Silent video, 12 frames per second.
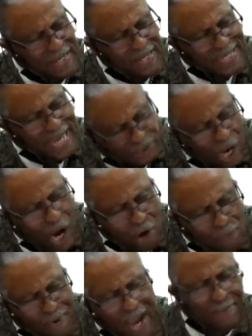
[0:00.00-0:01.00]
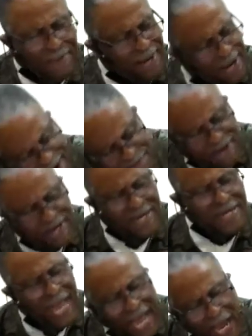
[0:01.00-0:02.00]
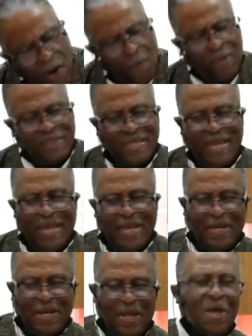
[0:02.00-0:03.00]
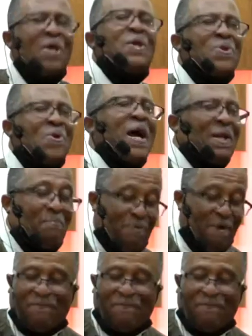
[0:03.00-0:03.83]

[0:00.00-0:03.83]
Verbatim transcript: That's all right, but every now and then you got to pray for